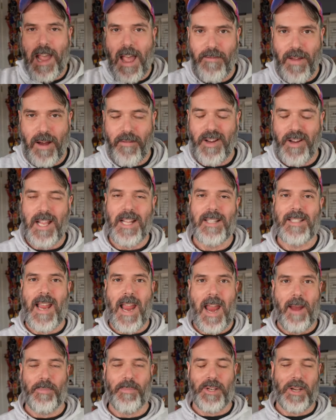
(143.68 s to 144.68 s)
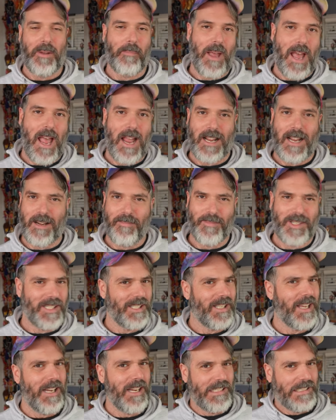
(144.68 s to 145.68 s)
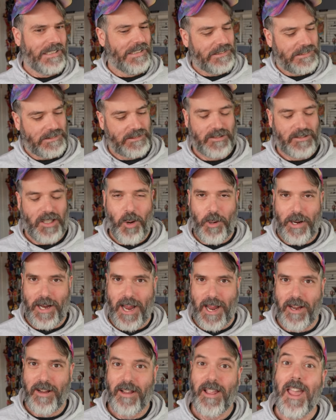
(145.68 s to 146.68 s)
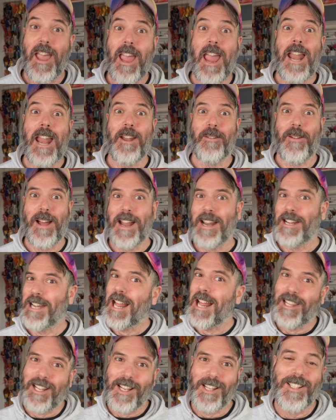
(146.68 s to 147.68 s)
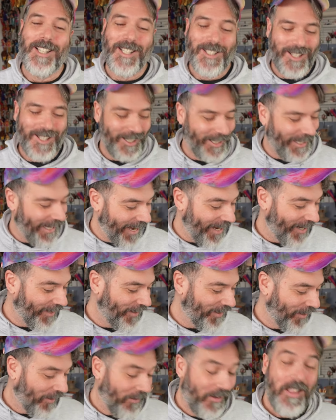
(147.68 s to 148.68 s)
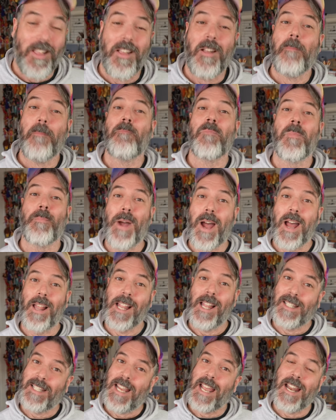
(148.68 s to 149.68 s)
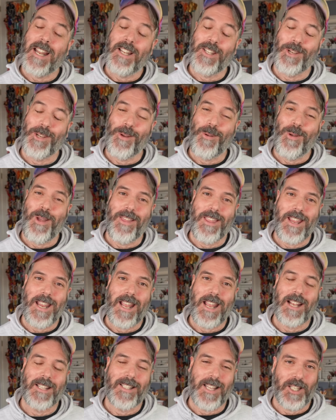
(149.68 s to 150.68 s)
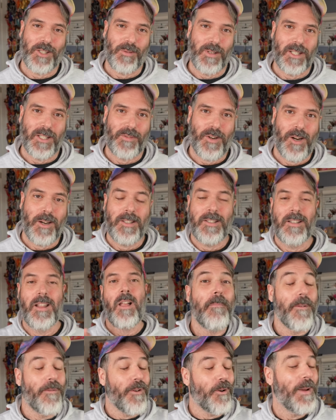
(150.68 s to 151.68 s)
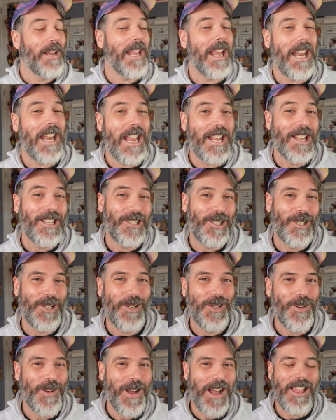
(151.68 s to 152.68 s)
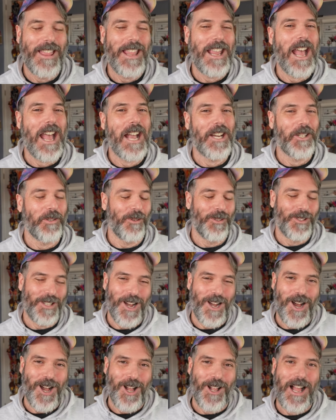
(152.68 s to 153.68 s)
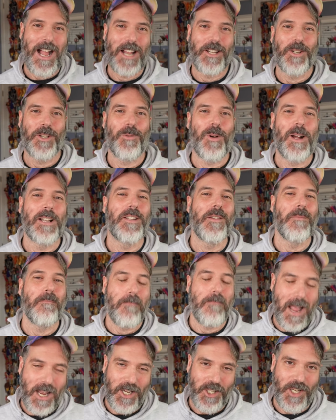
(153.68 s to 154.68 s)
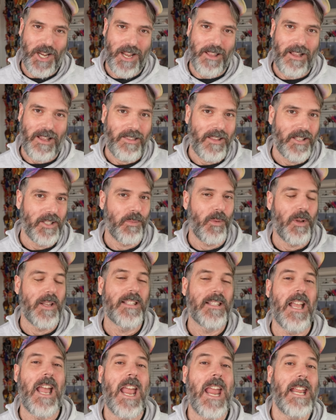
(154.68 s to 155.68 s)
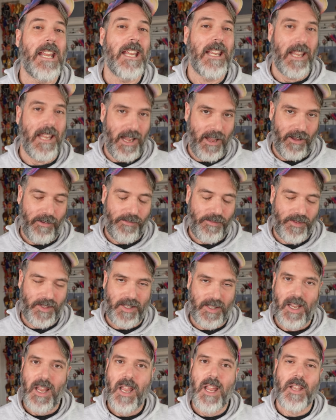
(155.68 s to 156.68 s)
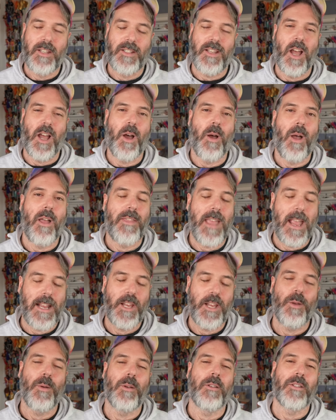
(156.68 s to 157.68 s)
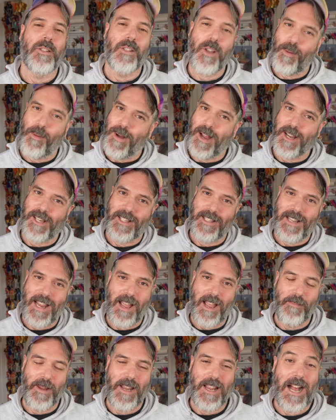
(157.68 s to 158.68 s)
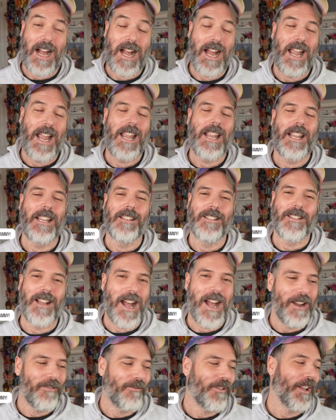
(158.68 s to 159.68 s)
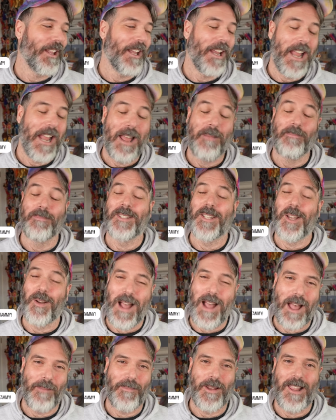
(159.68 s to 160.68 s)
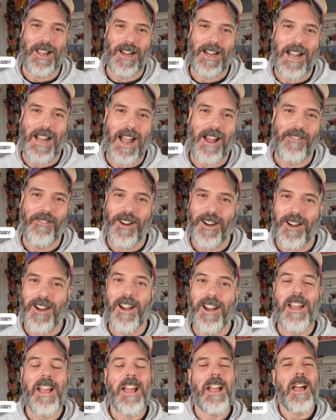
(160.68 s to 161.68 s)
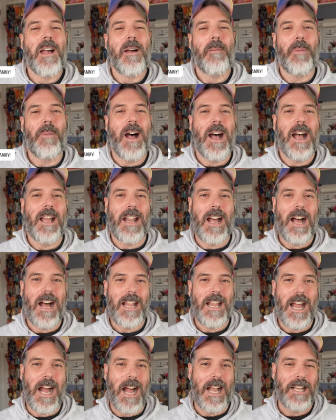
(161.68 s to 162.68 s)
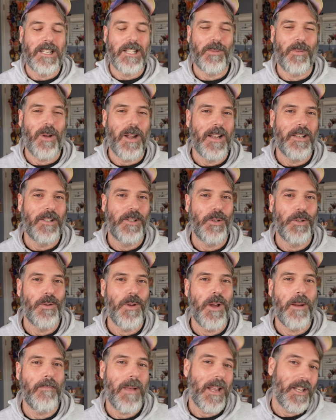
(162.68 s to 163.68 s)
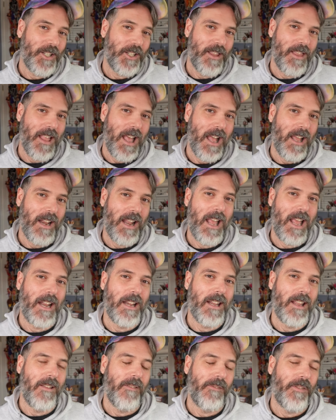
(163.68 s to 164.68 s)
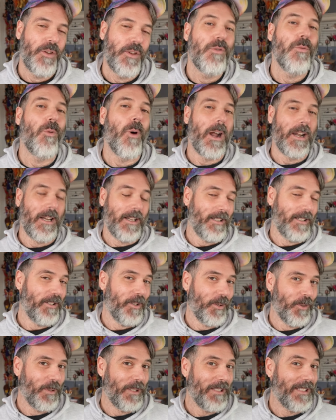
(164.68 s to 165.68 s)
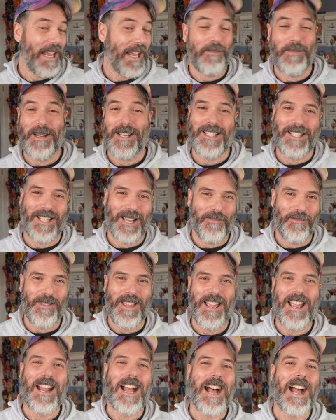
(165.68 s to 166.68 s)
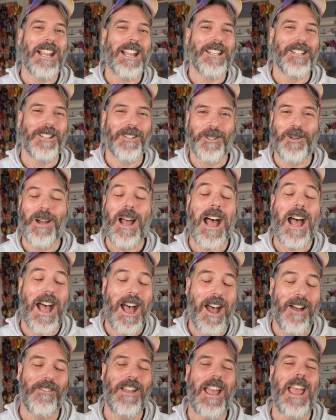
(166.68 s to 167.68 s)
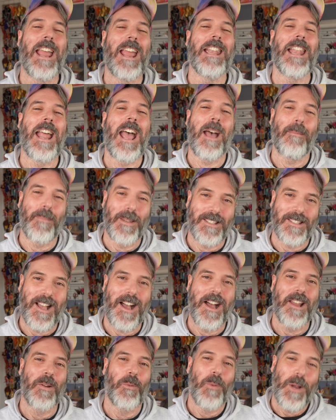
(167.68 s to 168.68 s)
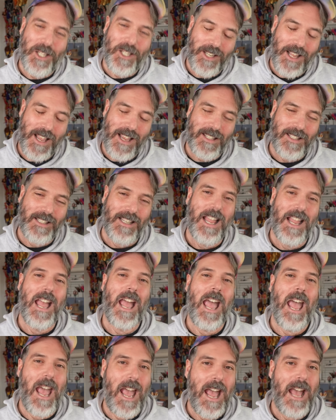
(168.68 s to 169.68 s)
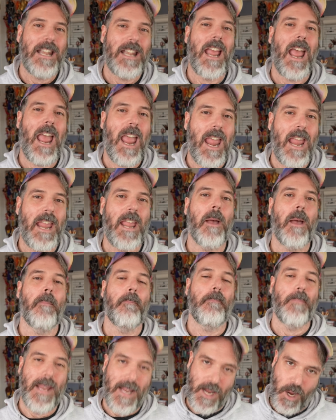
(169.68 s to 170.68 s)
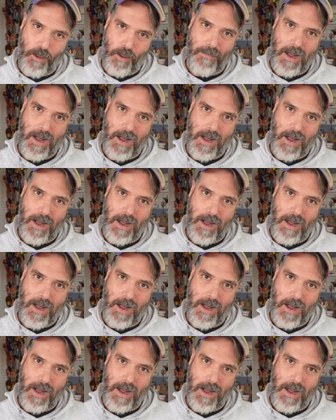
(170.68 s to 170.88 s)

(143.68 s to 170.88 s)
have everything taped on the back, and I'm just like, okay. Anyway, not the easiest thing to get into, but let's get into the accessories first. Before we get into the actual doll, I do want to mention that this was a gift. So thank you so much, Tammy. I, I really am so happy that I have her, but uh, yeah, I just wanted to mention that. And if you wanted to send me something, I do have an Amazon wish list and a P O